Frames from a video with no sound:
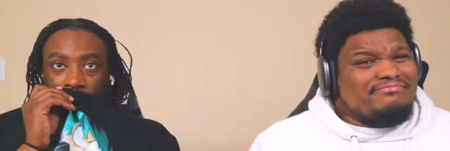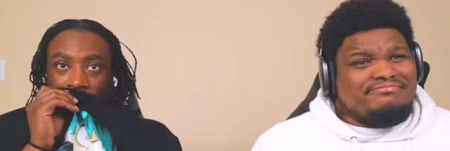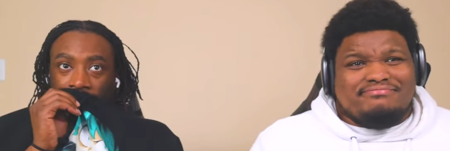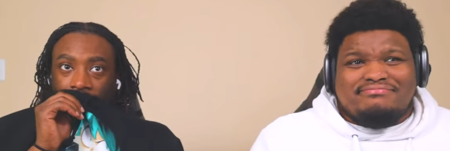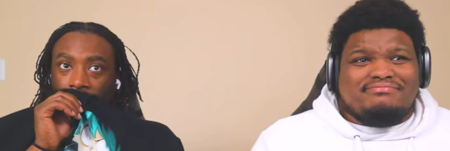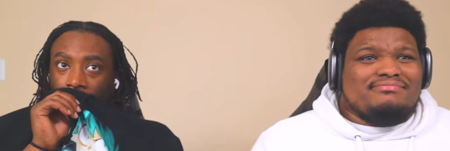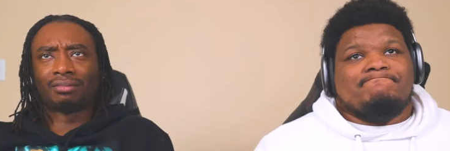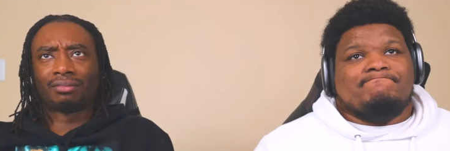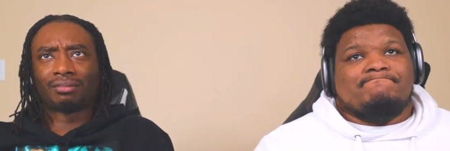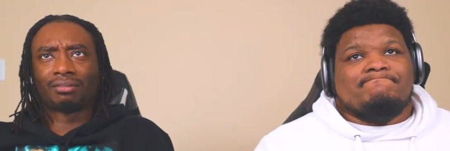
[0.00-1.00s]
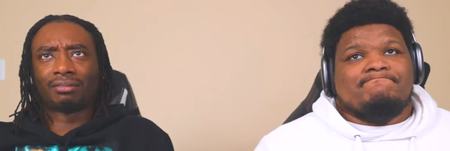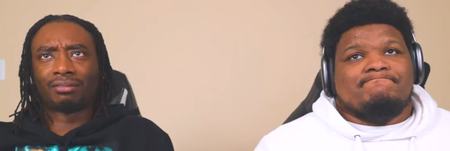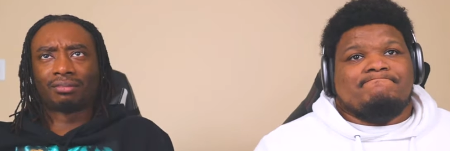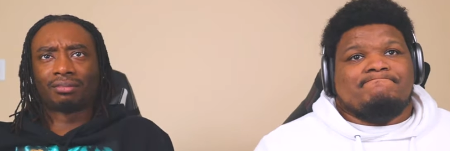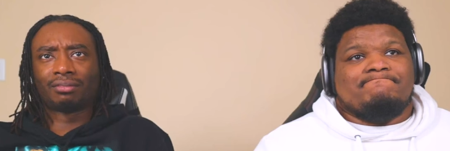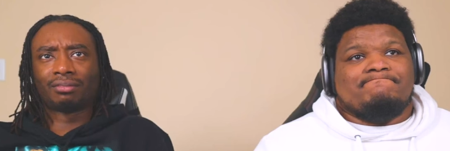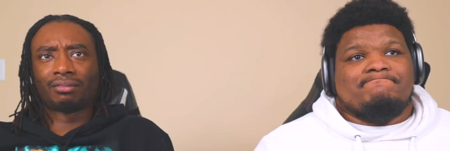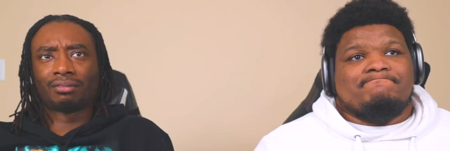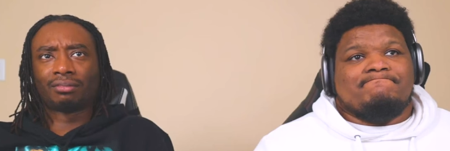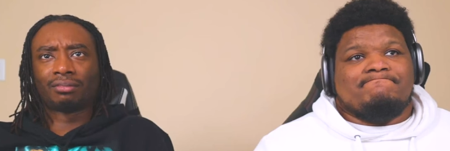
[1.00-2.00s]

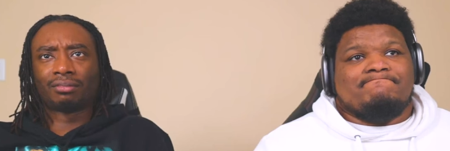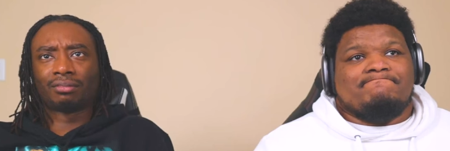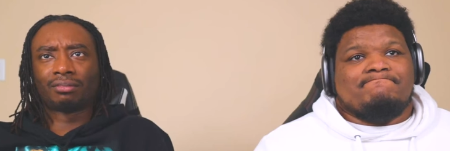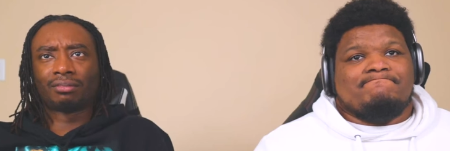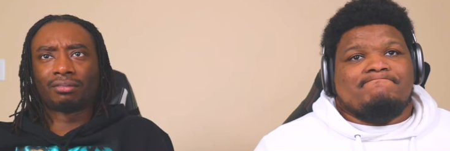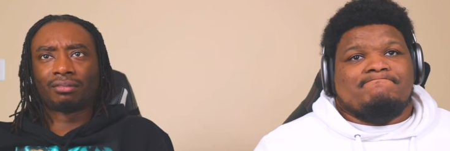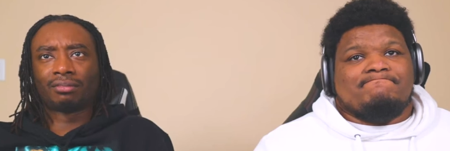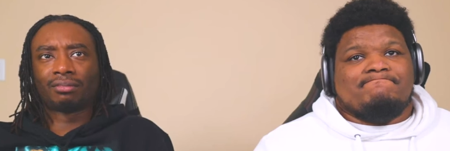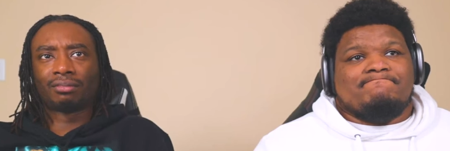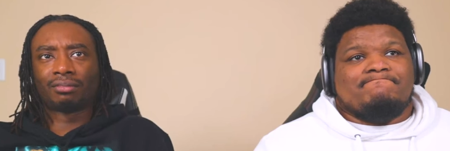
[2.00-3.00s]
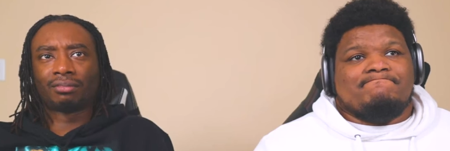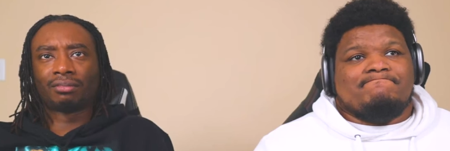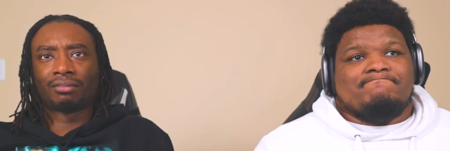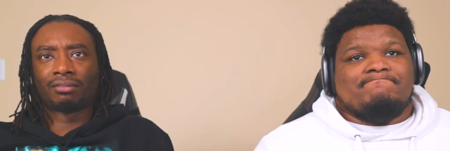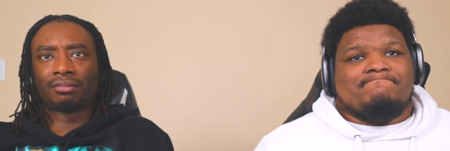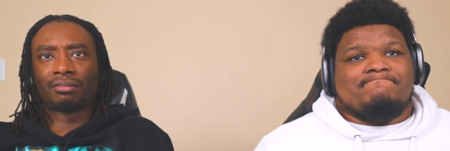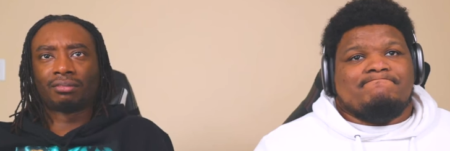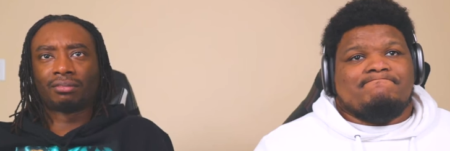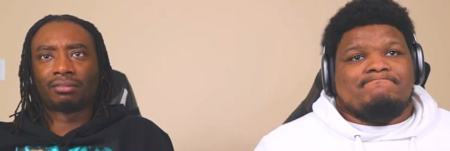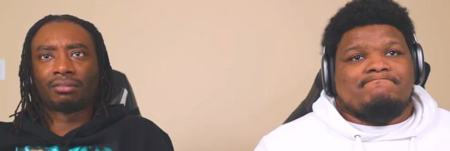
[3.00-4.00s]

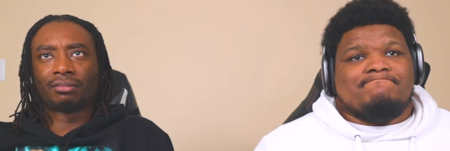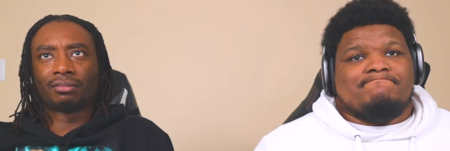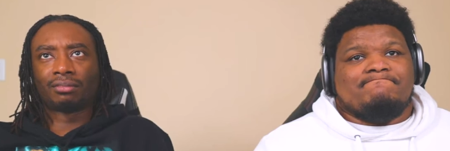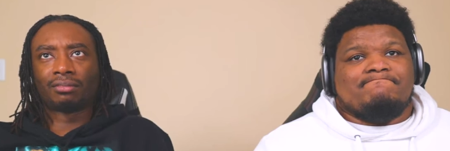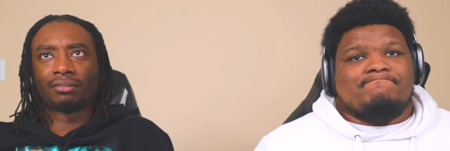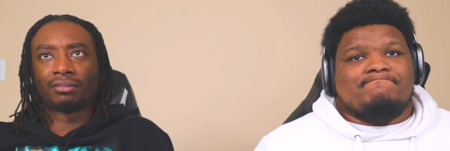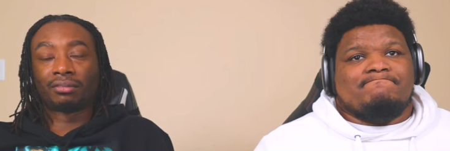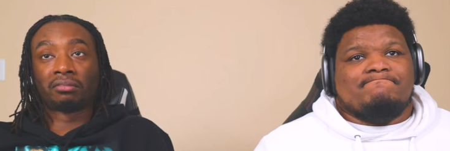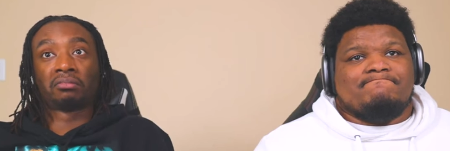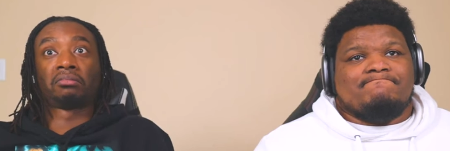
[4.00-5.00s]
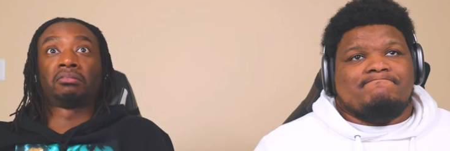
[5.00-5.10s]
Nothing is said.